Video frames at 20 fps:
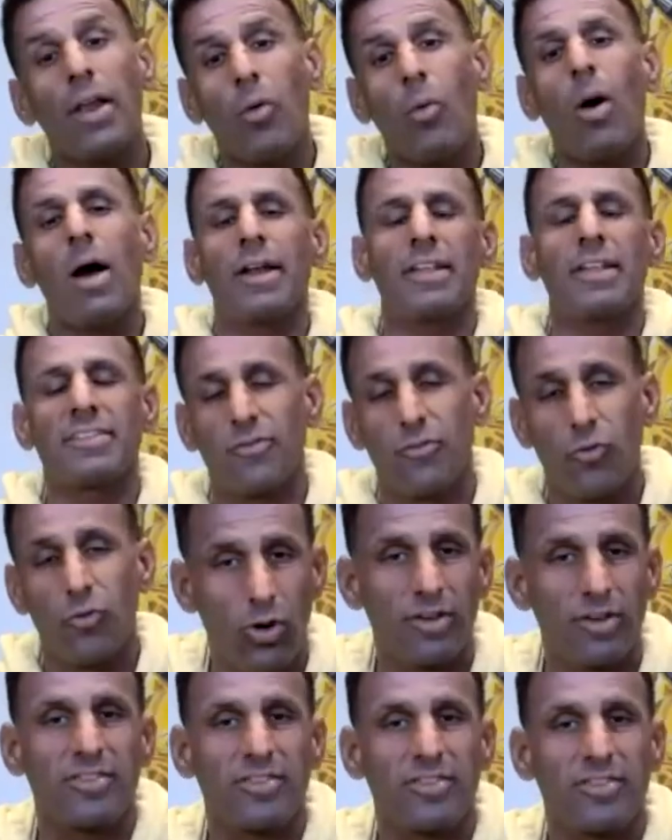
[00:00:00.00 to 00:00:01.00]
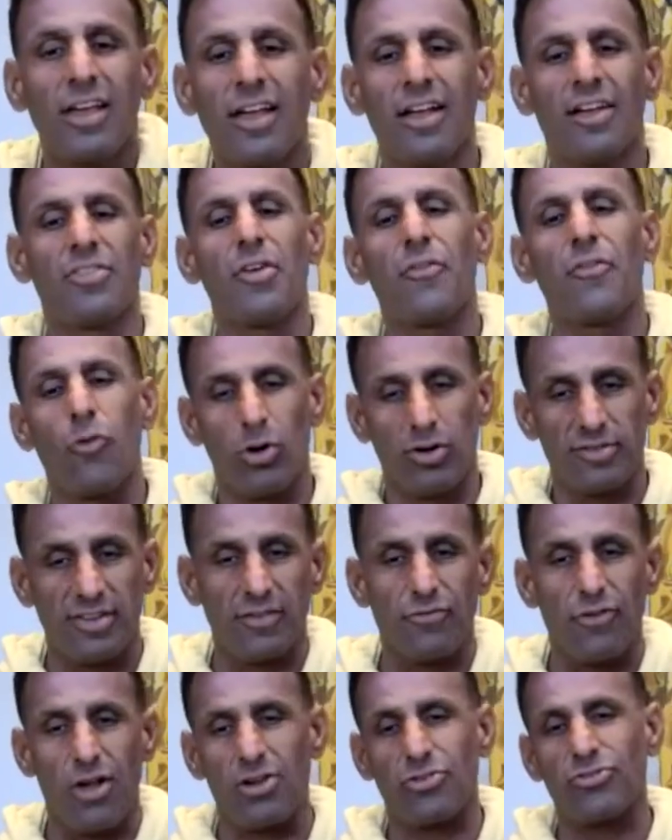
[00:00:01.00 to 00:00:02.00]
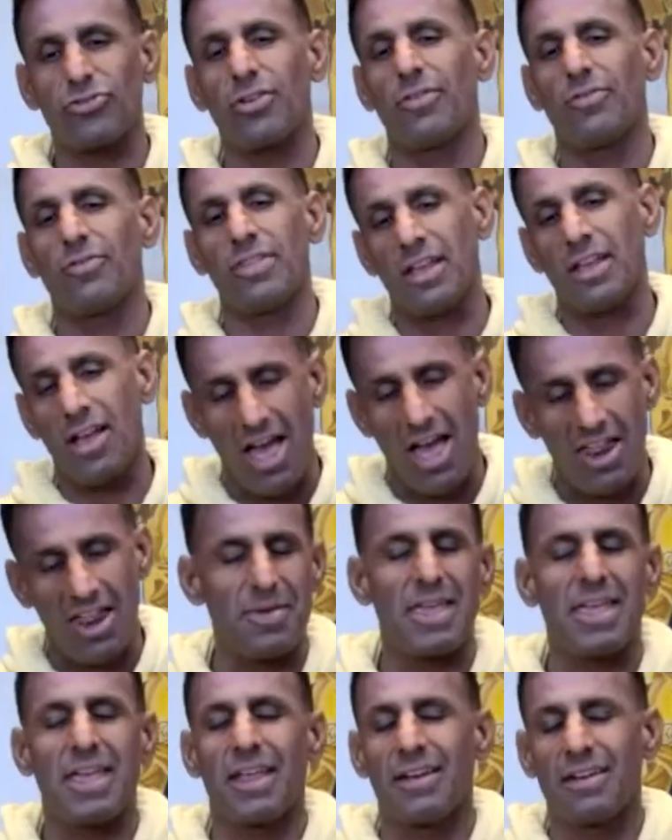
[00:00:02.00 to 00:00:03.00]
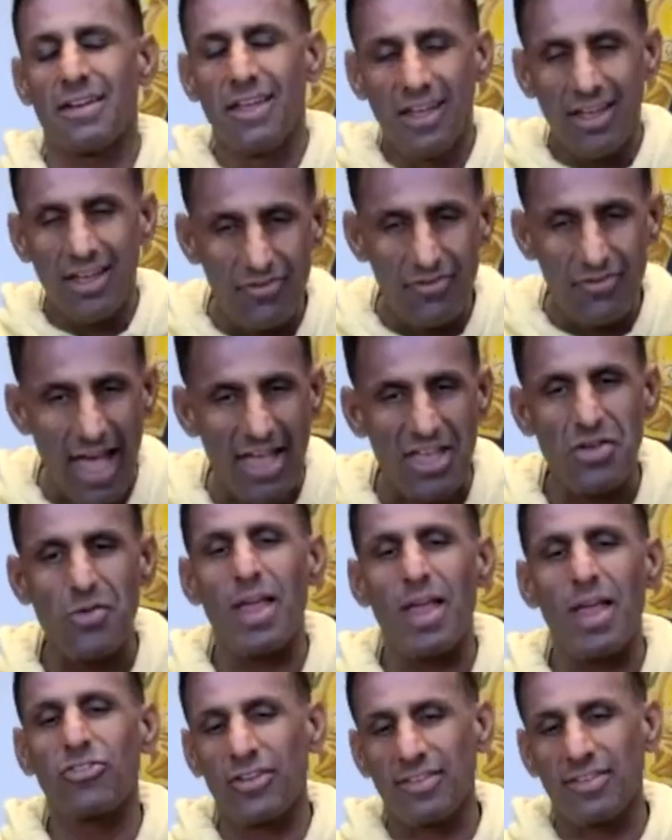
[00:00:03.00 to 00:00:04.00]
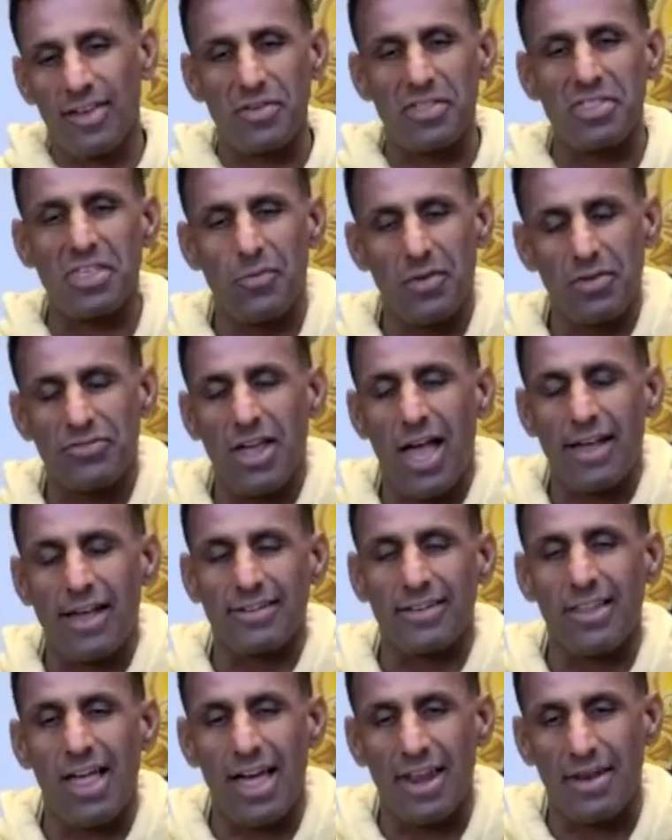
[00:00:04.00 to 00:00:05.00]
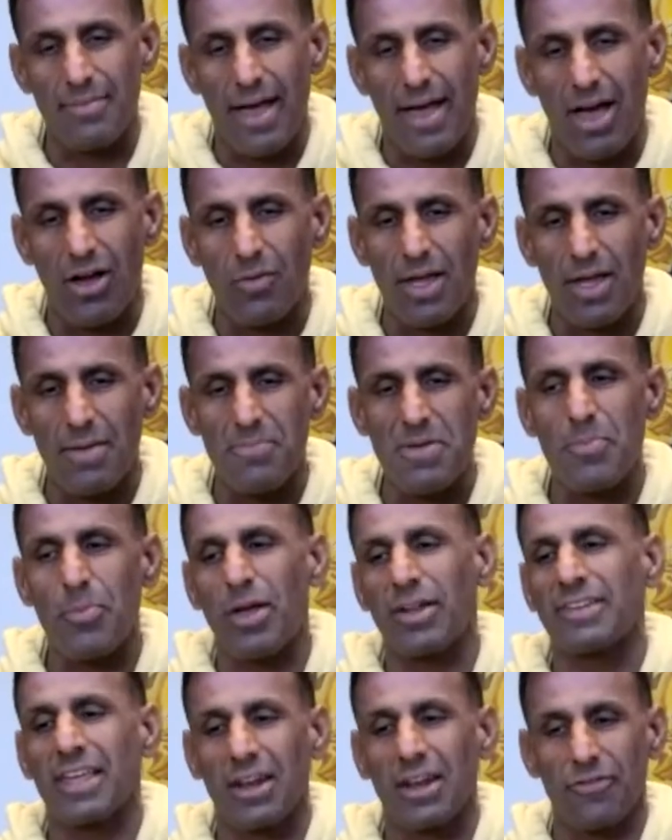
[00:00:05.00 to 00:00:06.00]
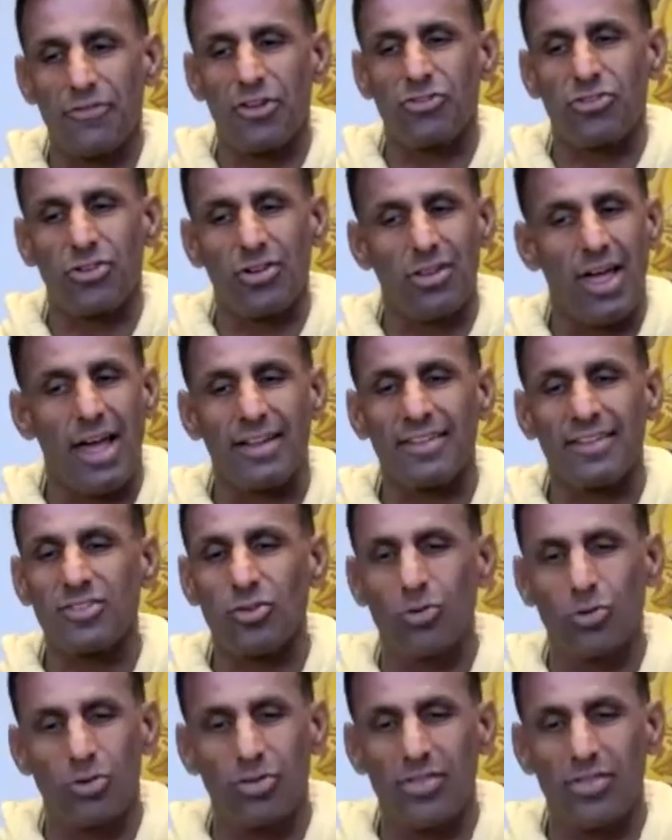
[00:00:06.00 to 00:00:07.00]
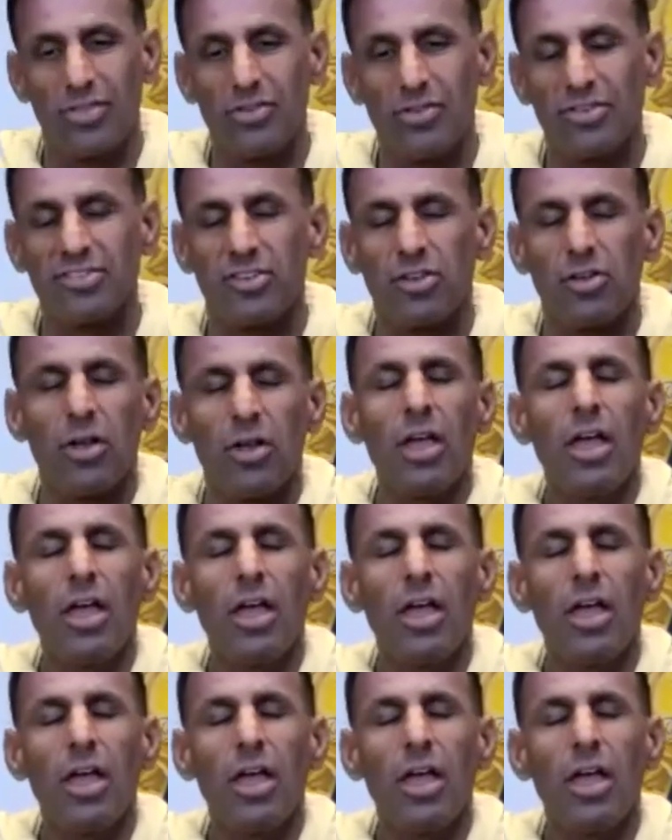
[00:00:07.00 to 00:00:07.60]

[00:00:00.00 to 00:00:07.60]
one is of course the forcing function of the economy and valuations everything we've talked a lot about right people have to get efficient a lot sooner than they used to